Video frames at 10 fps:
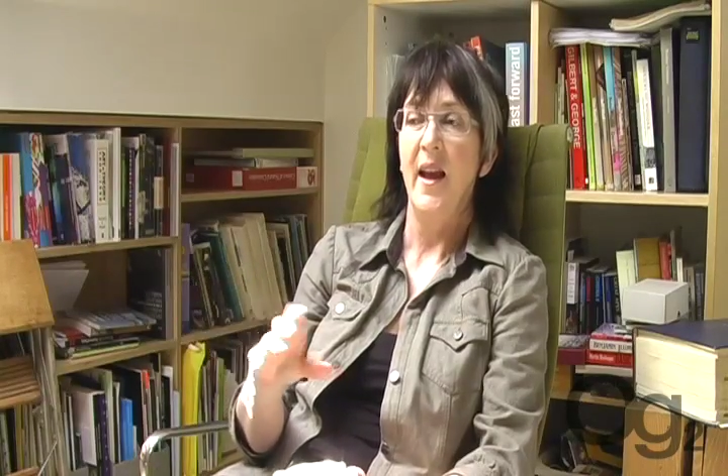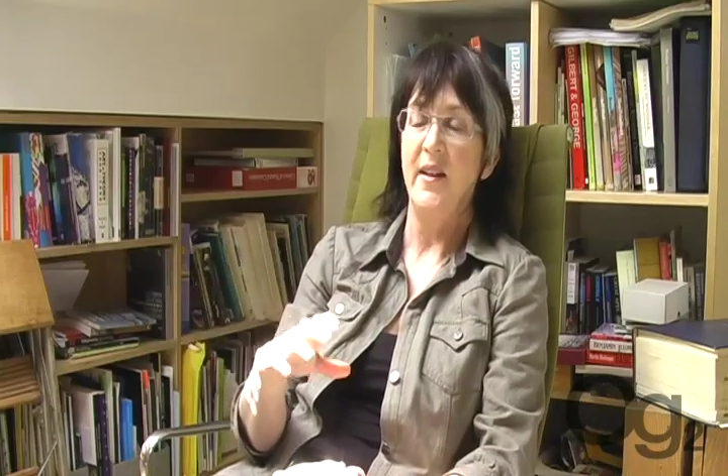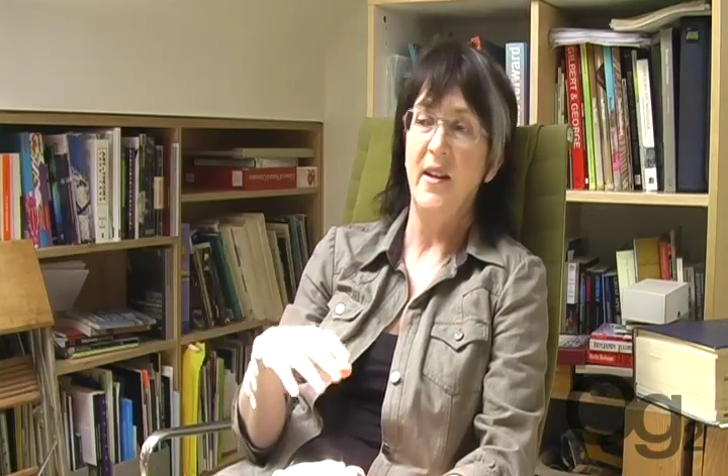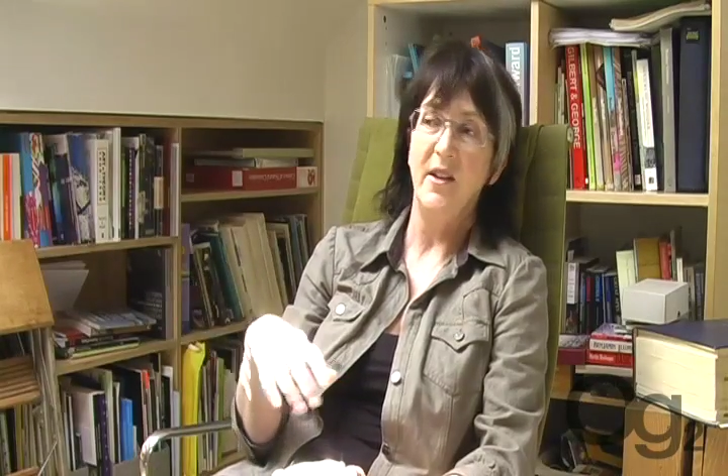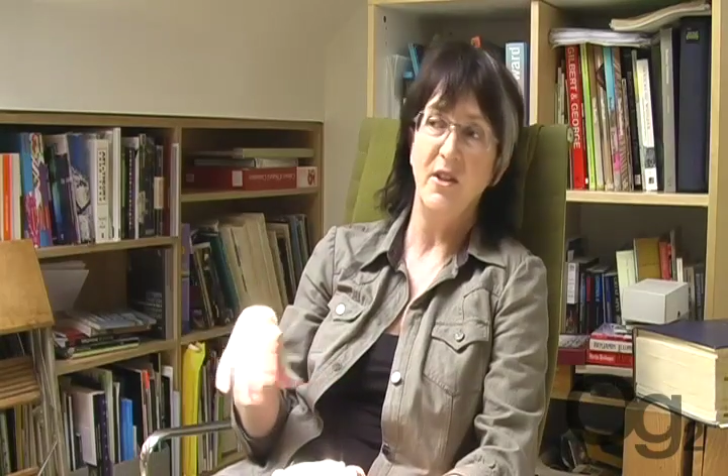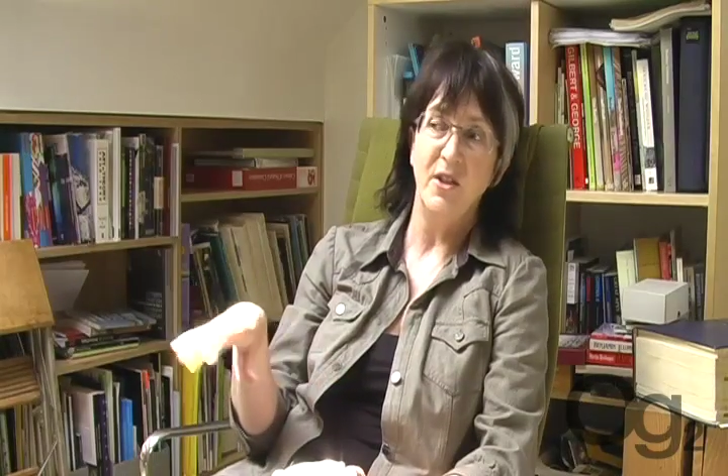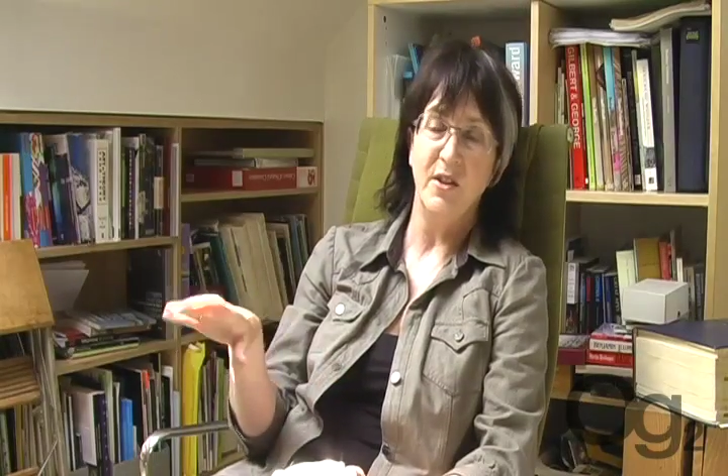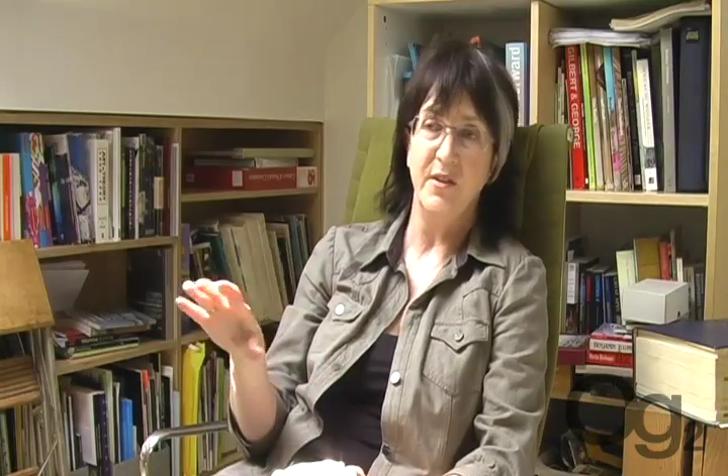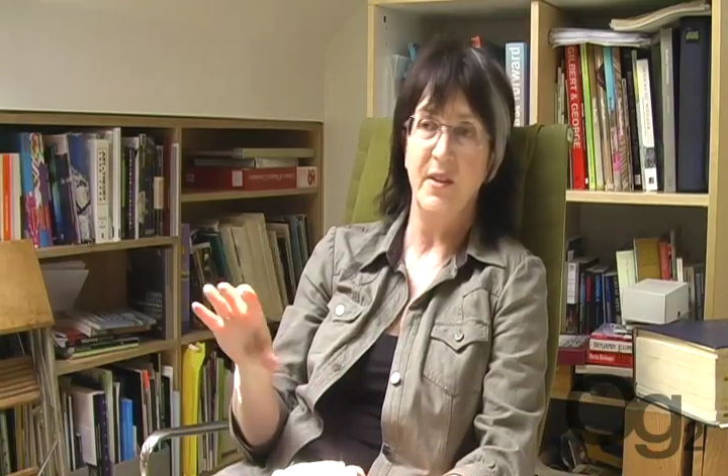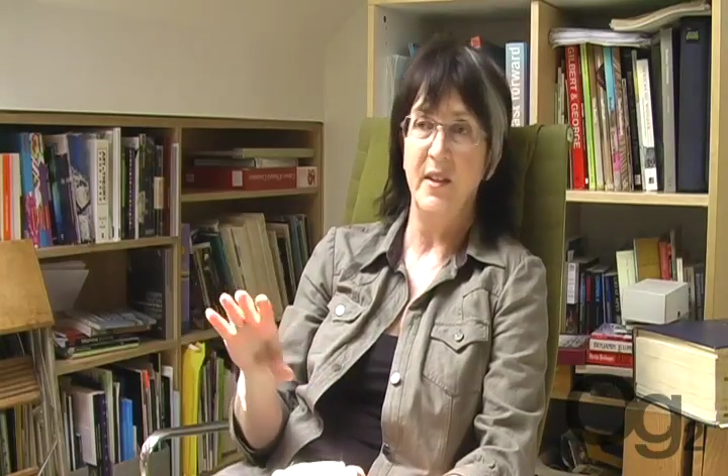and you hear
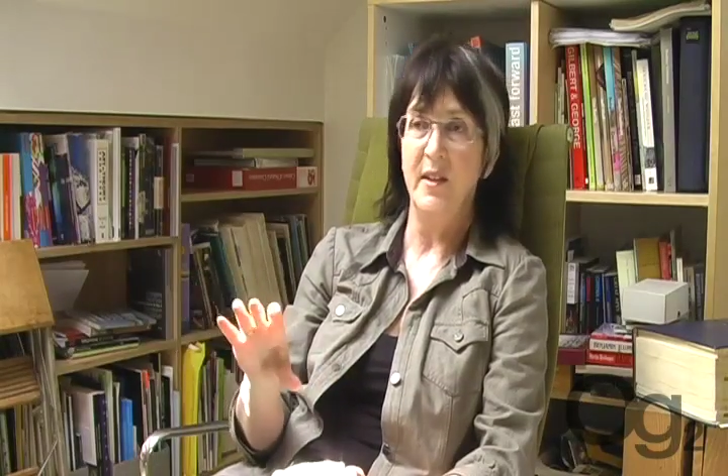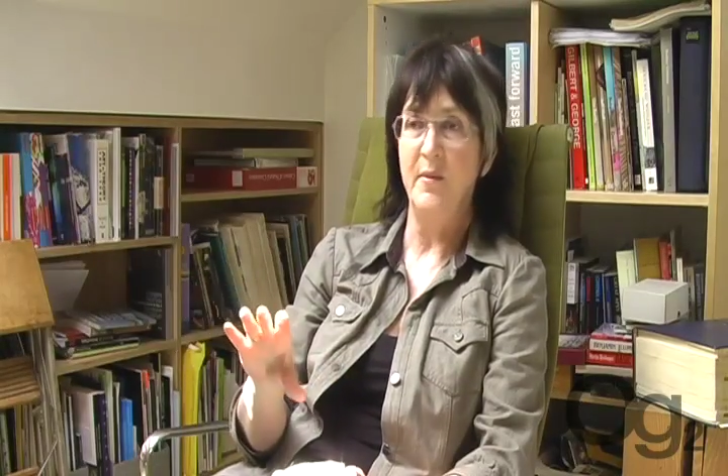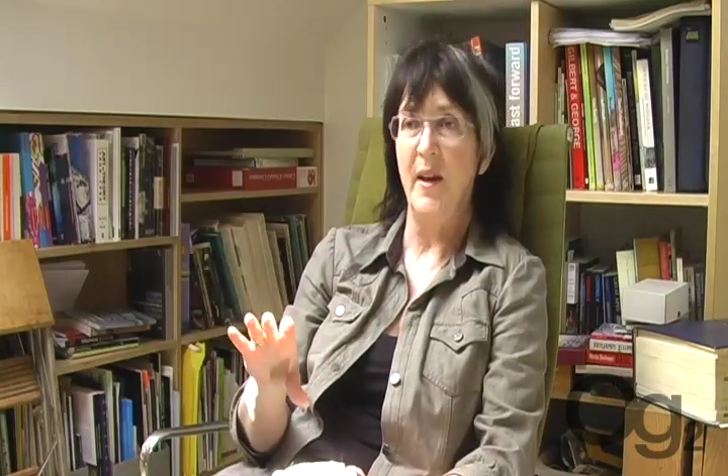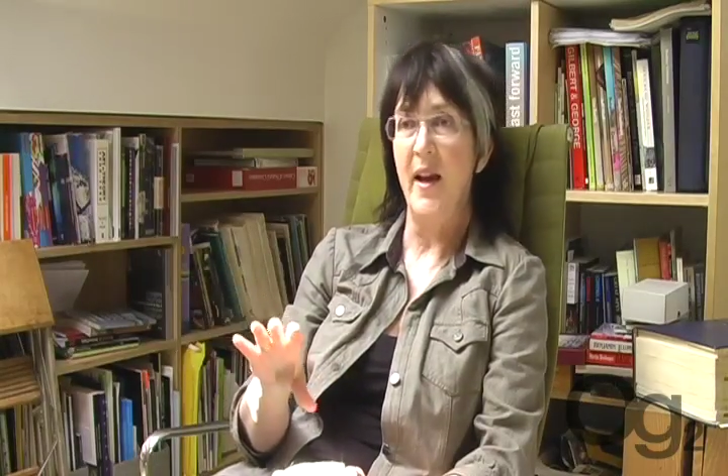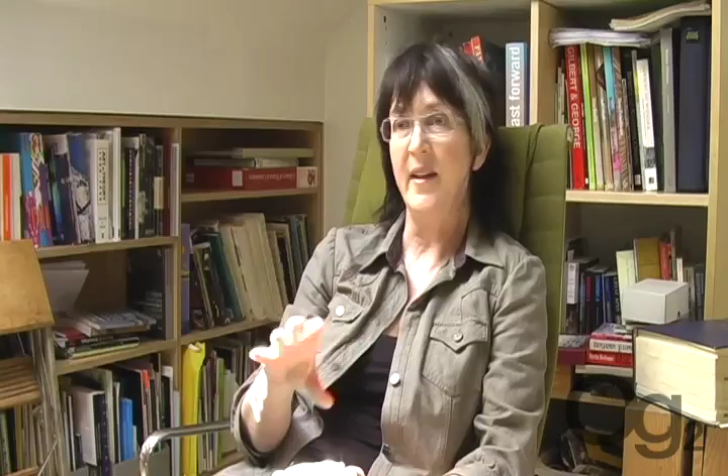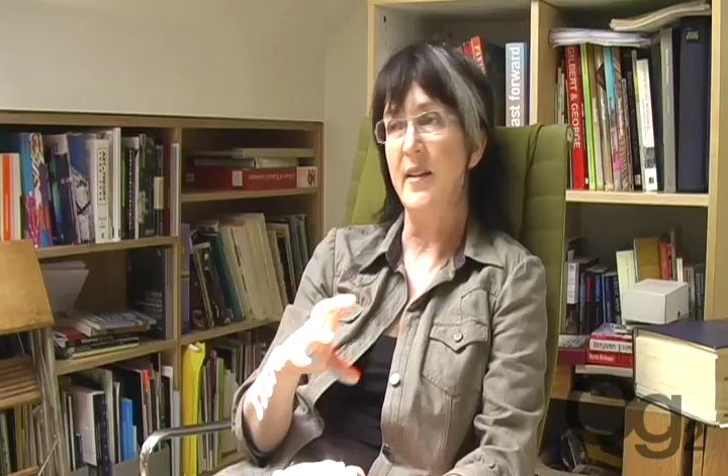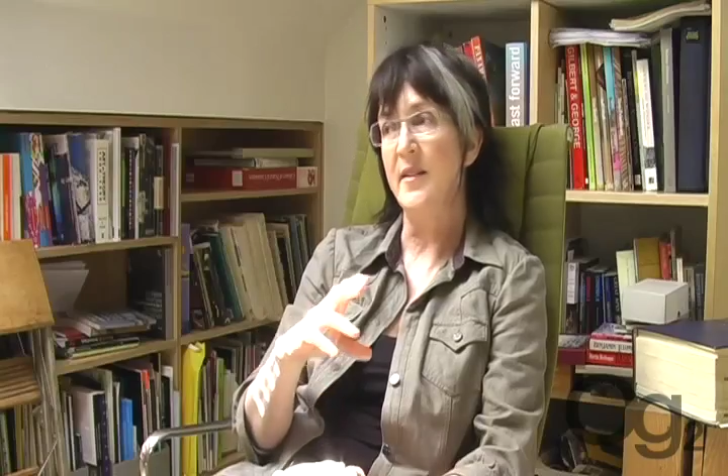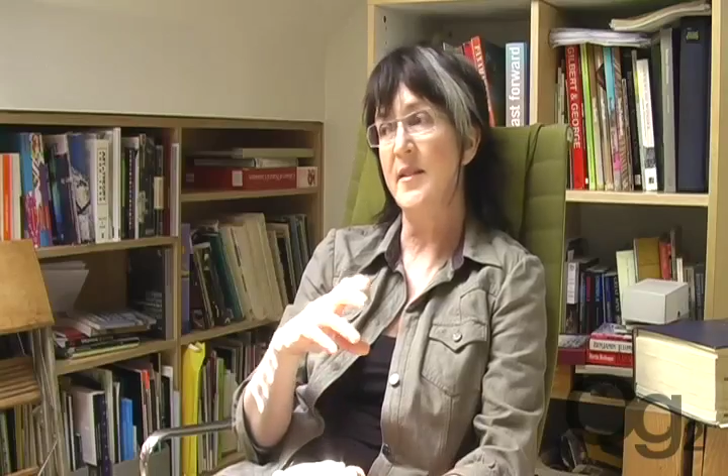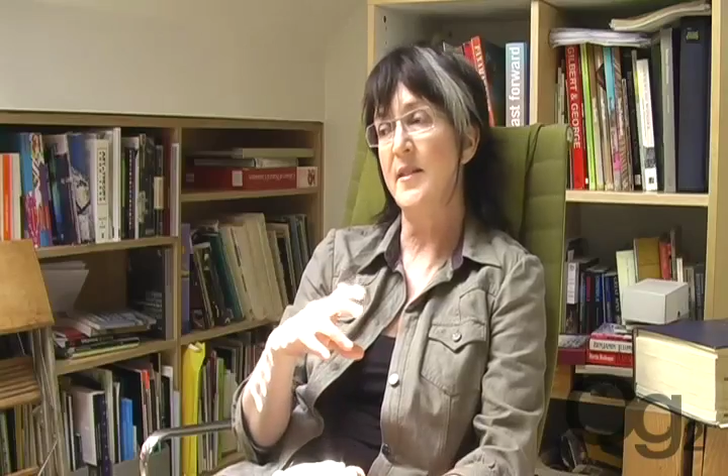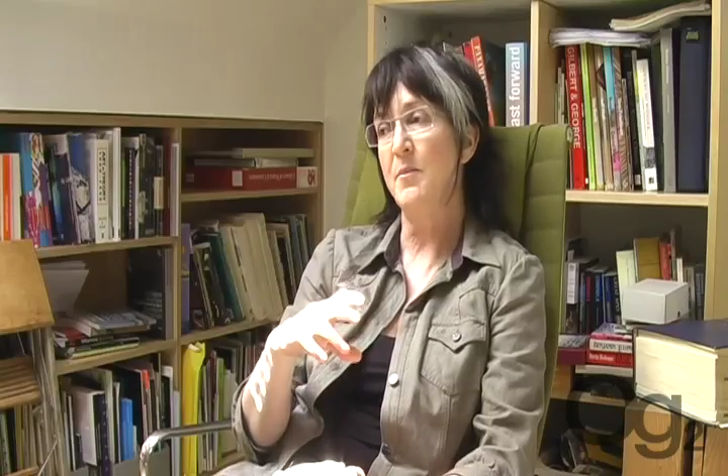children and
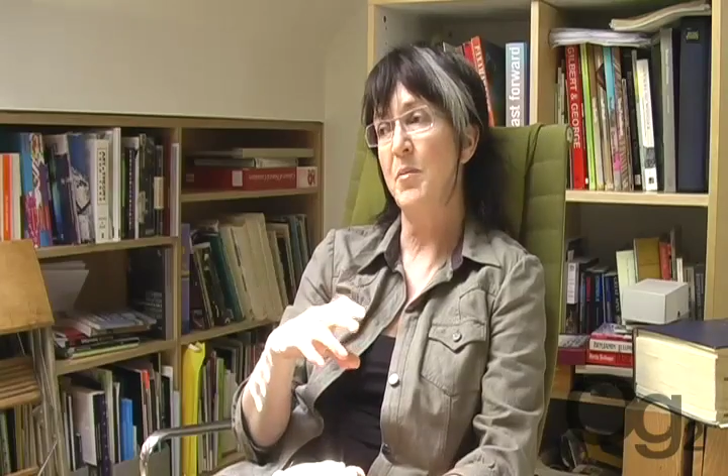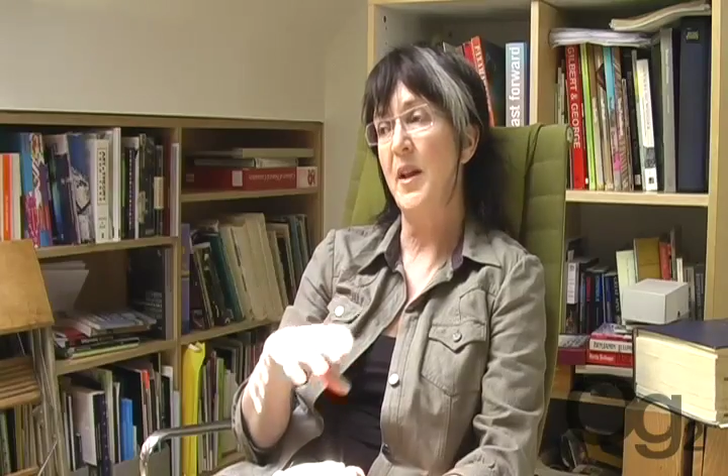adults